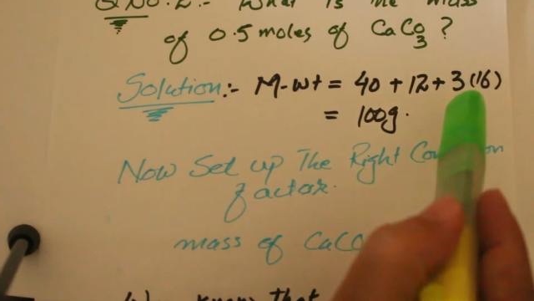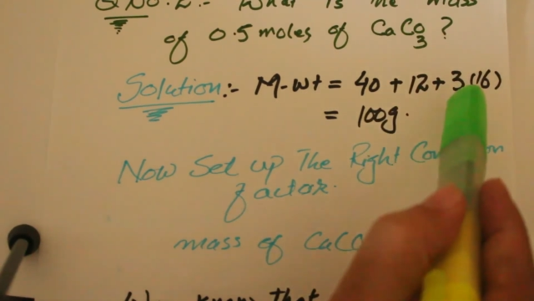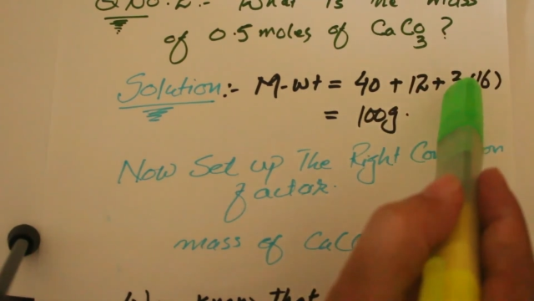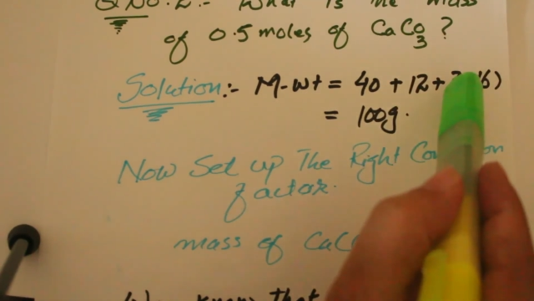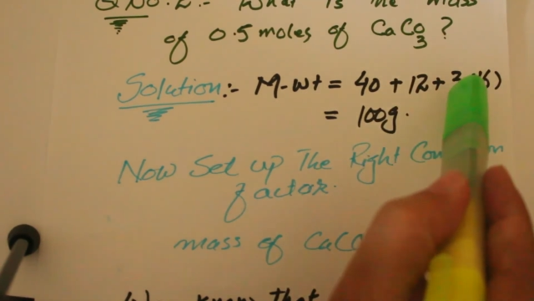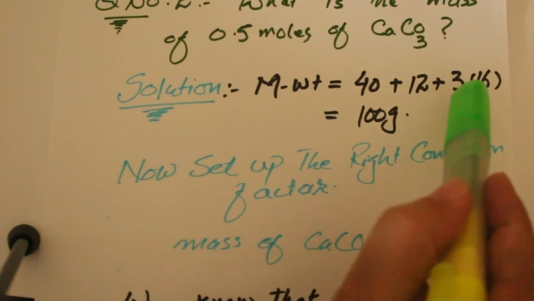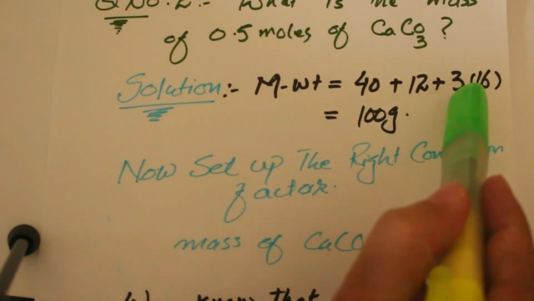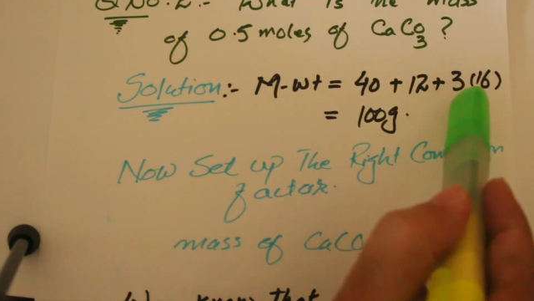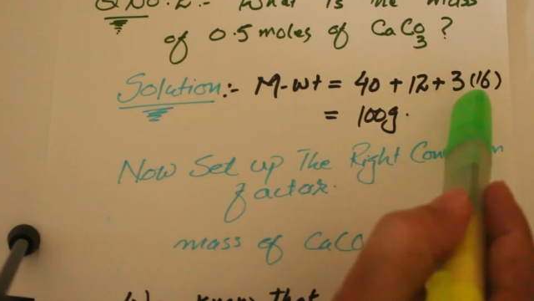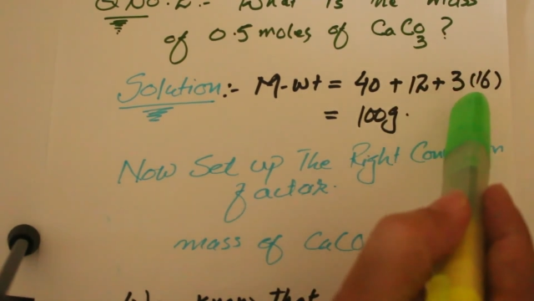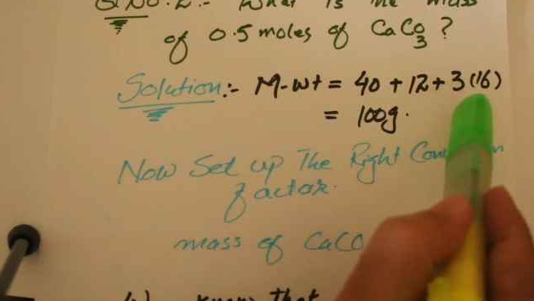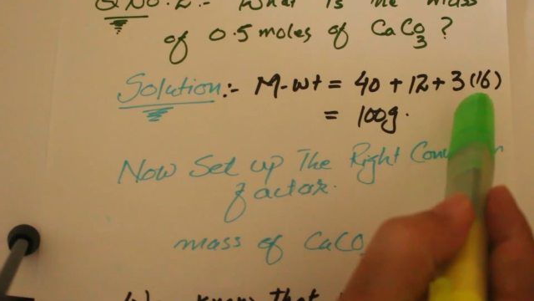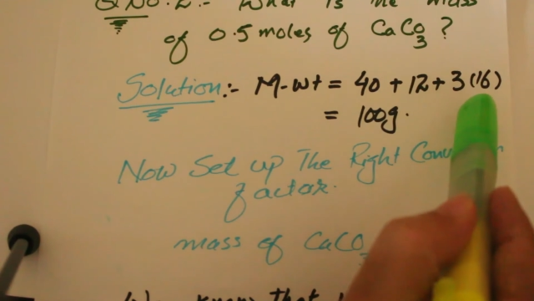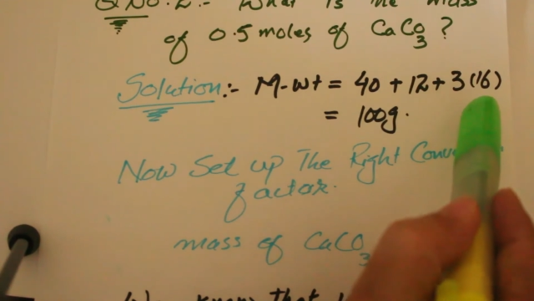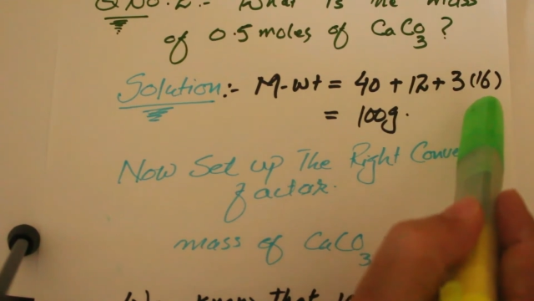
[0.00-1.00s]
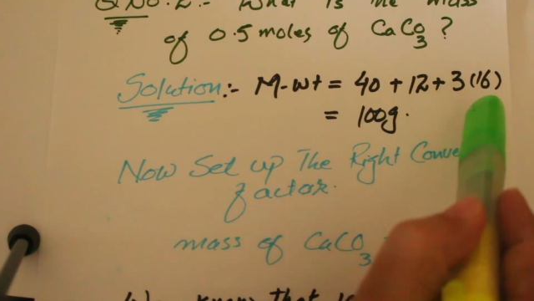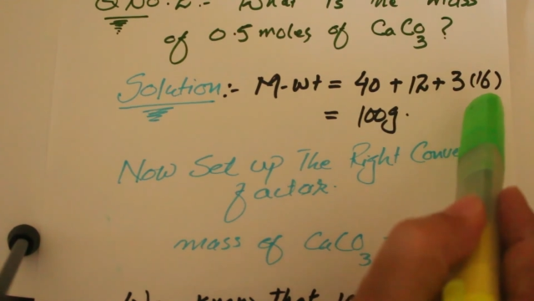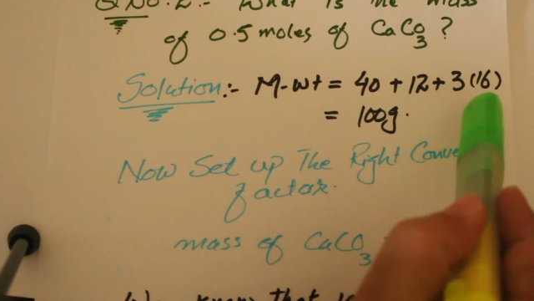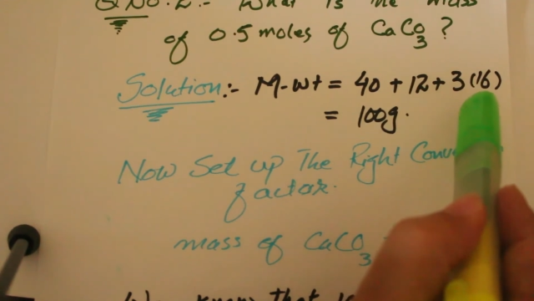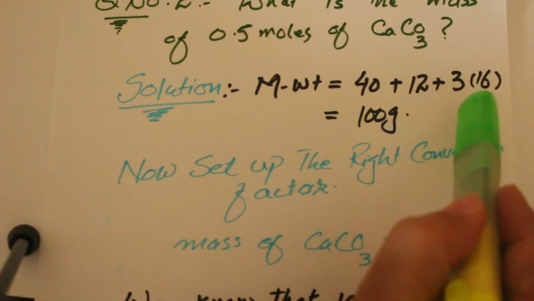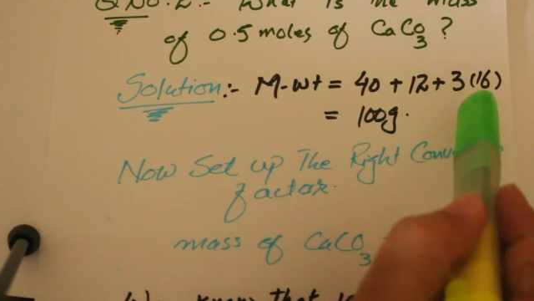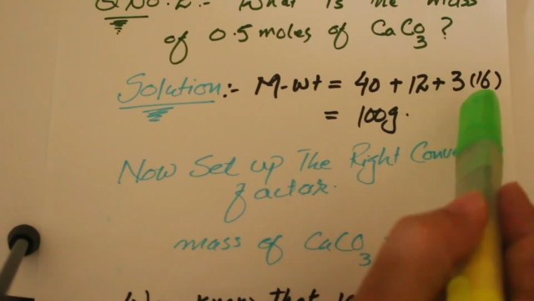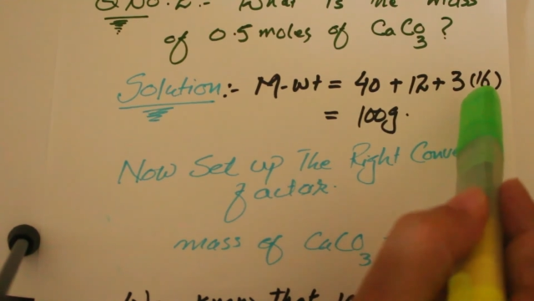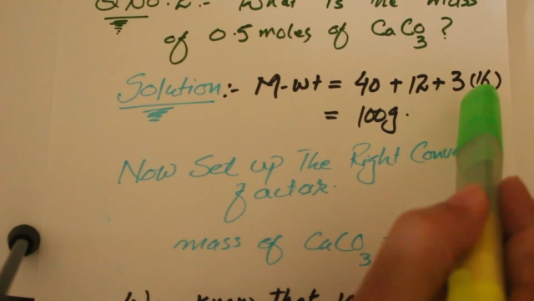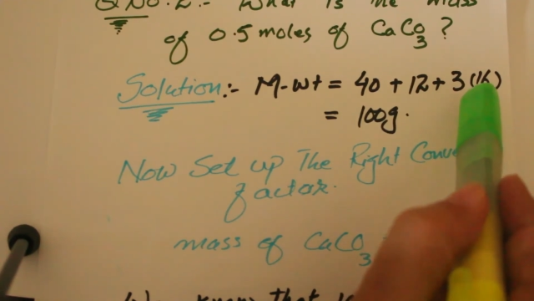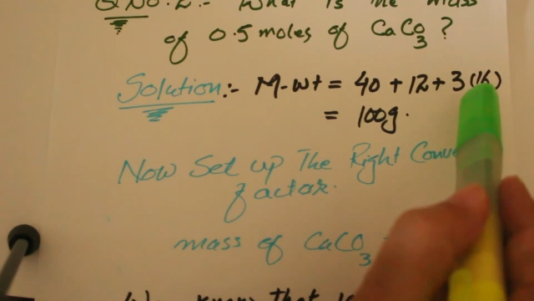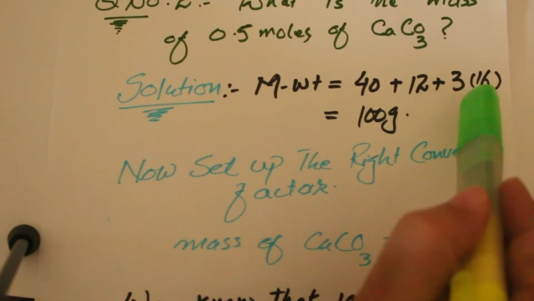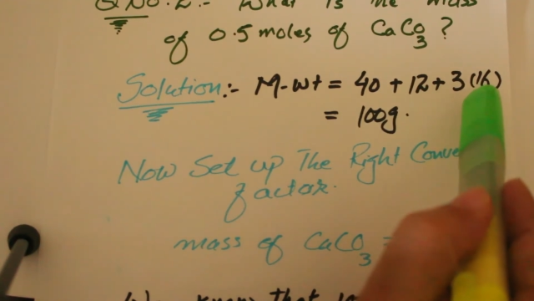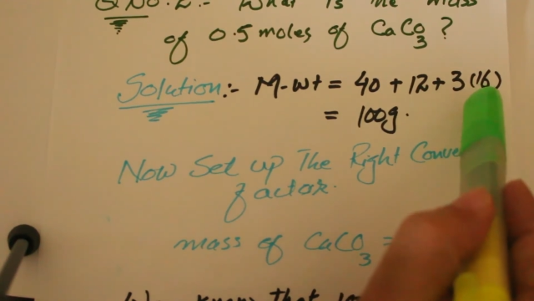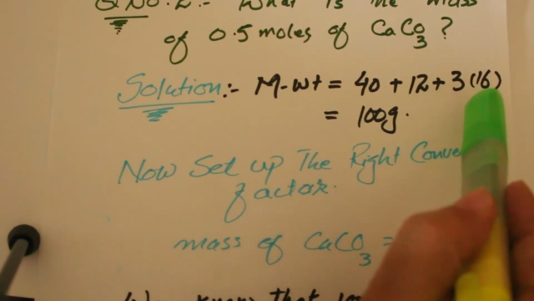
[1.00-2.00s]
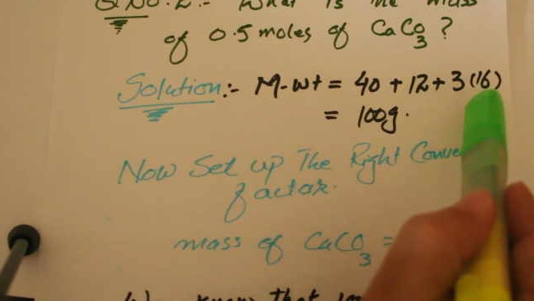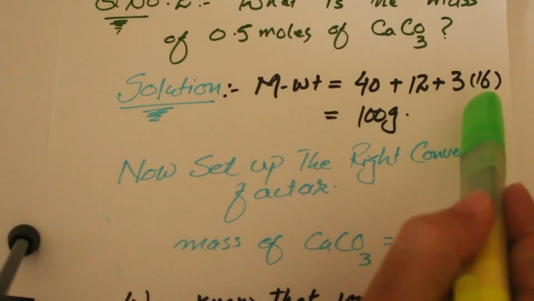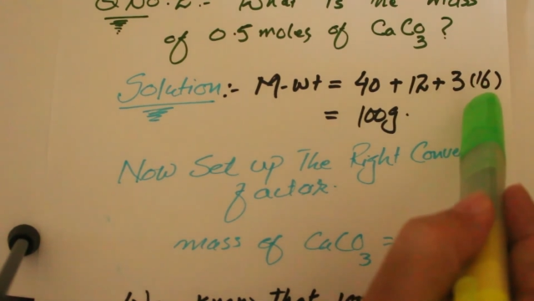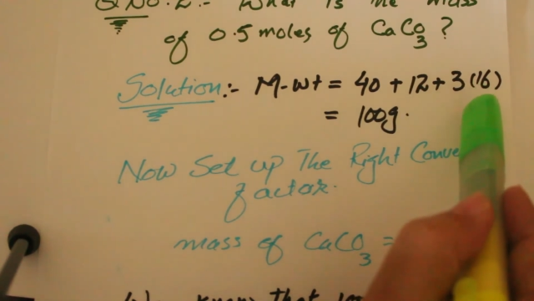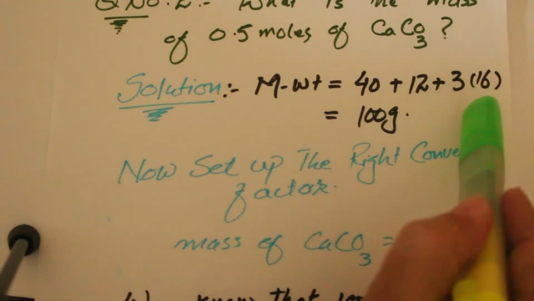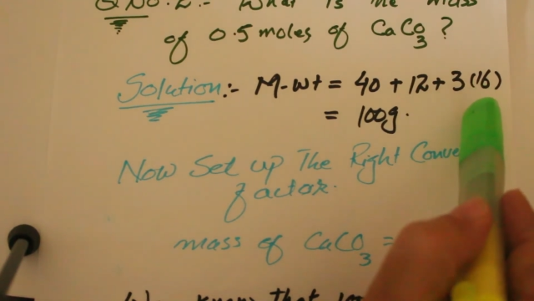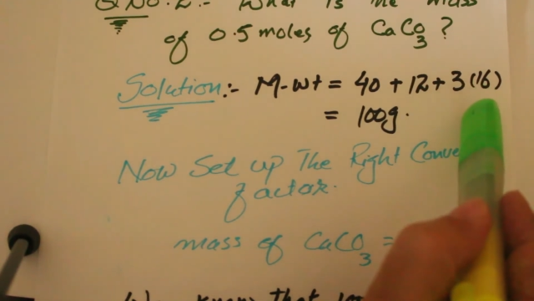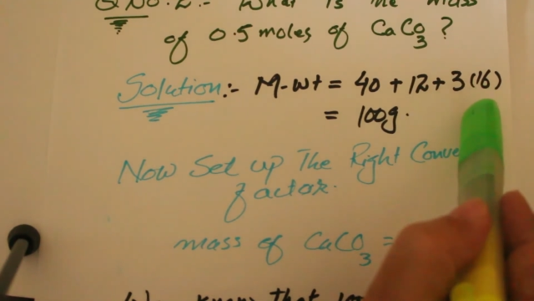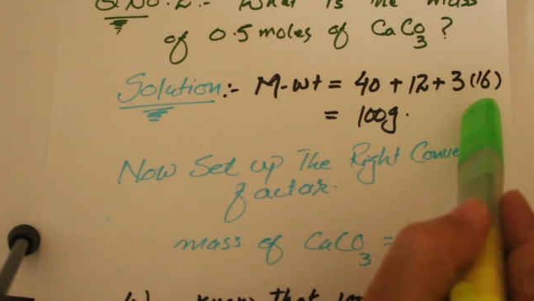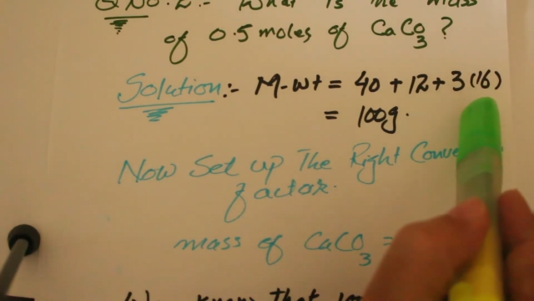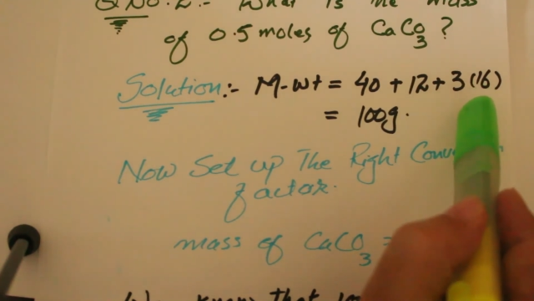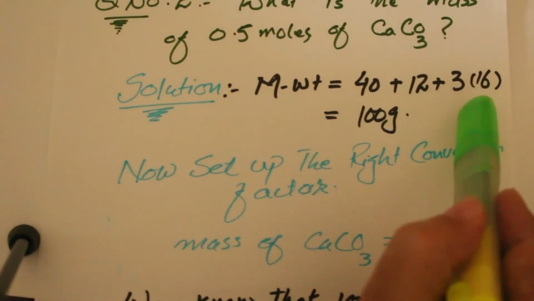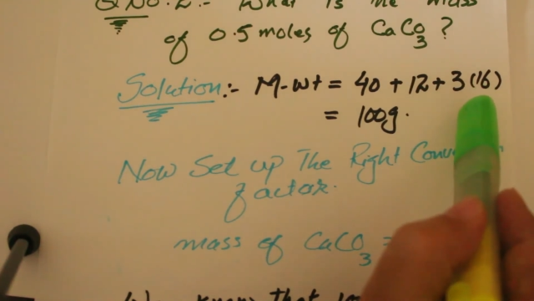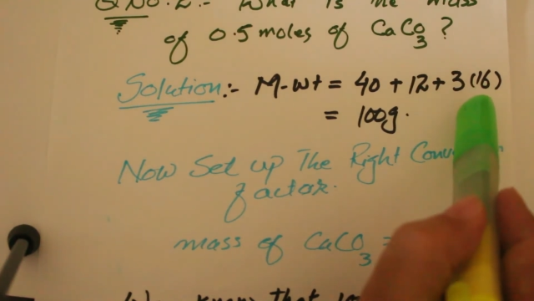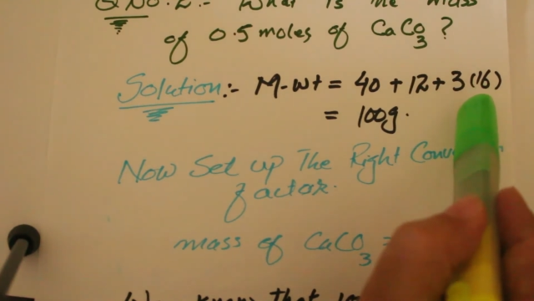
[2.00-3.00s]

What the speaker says: Nobody's mouth can be seen.